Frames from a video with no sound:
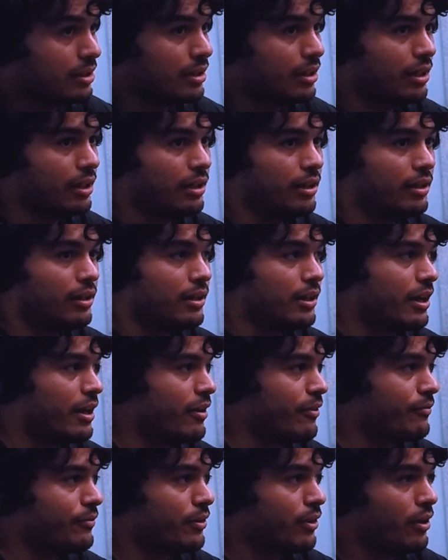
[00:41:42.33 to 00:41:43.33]
I
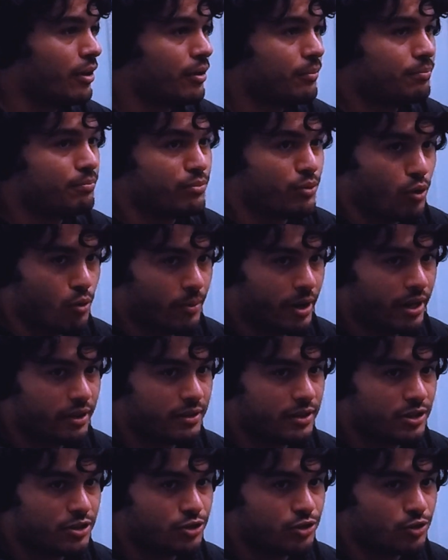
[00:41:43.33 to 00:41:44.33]
have
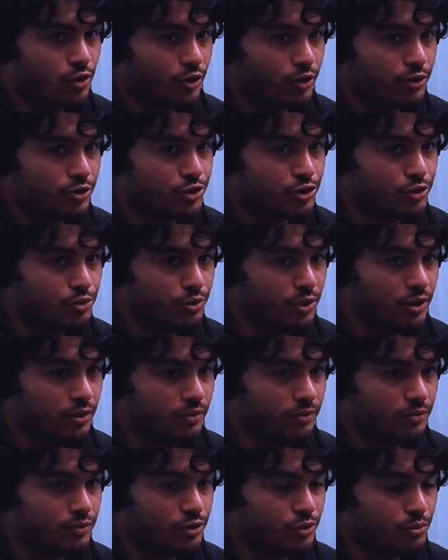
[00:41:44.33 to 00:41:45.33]
Broman that's starting to shoot
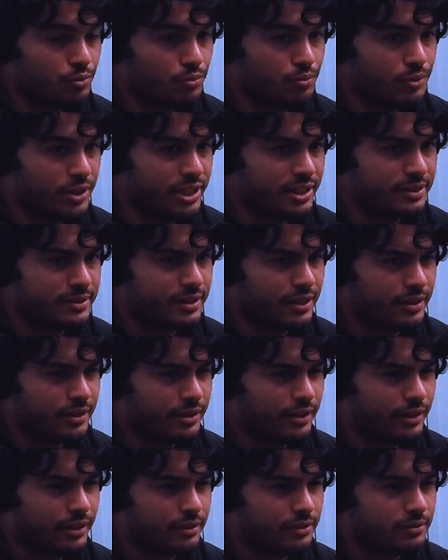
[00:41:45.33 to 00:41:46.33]
in 2 weeks, I
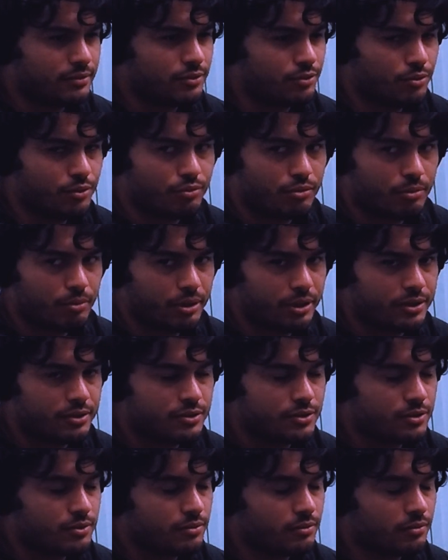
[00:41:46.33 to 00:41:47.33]
think, 2 or 3
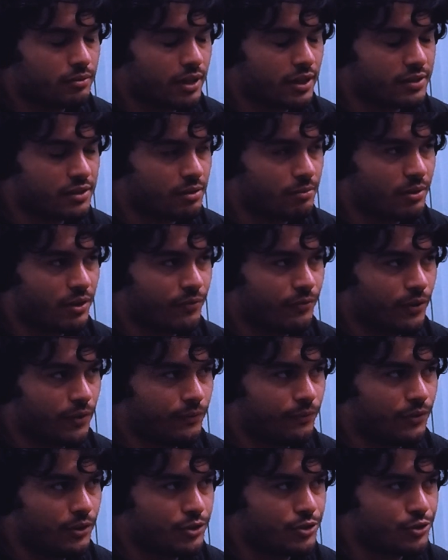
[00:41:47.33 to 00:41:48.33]
weeks. That's going to be a
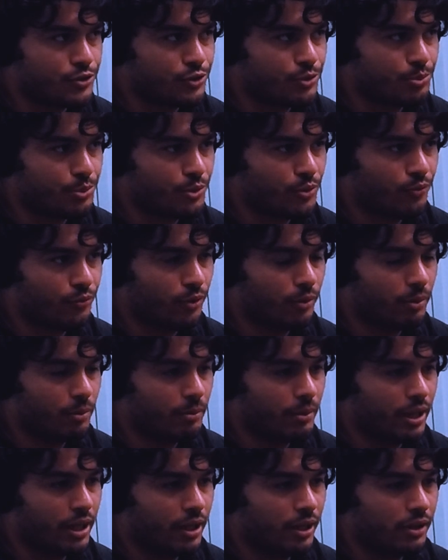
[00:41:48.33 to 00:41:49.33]
fun feature superhero film to
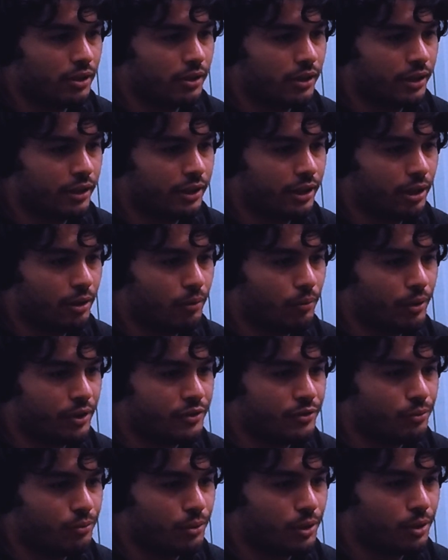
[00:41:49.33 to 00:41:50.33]
make. I can't
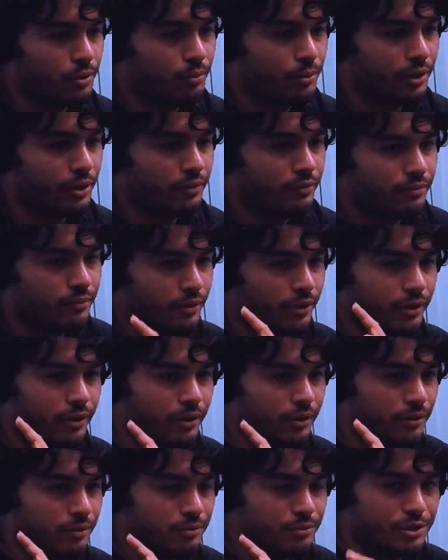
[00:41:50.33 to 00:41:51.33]
wait to work with
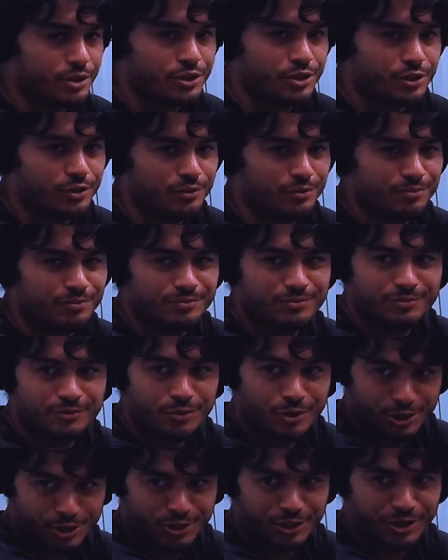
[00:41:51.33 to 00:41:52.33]
Christian
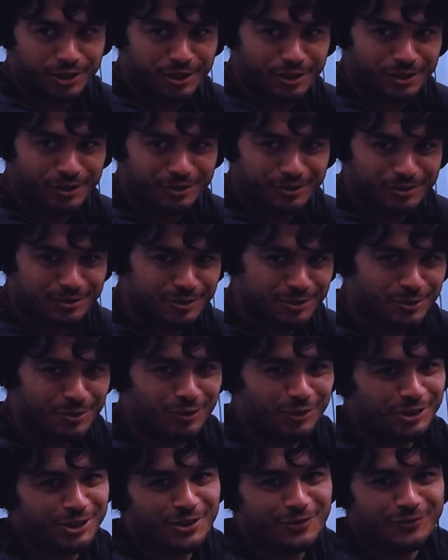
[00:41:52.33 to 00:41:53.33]
here. You're
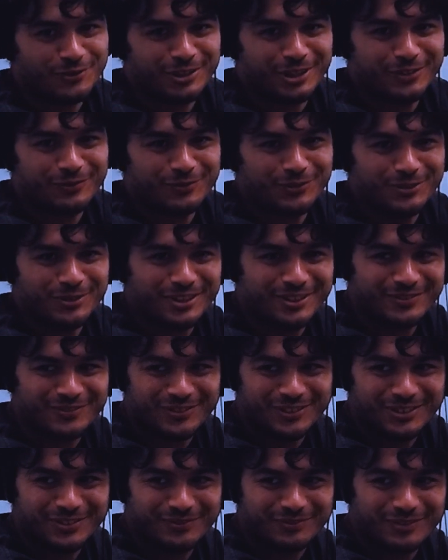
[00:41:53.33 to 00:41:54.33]
only there for
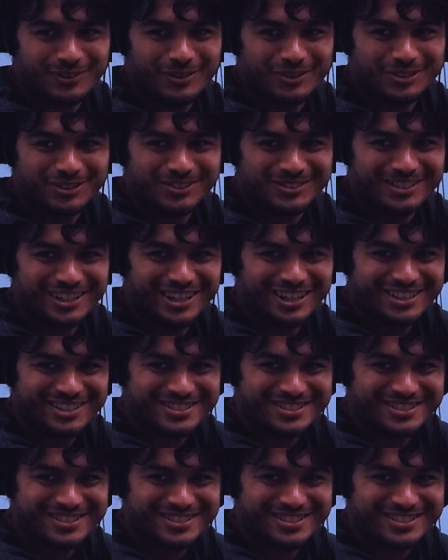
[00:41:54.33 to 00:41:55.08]
very little days.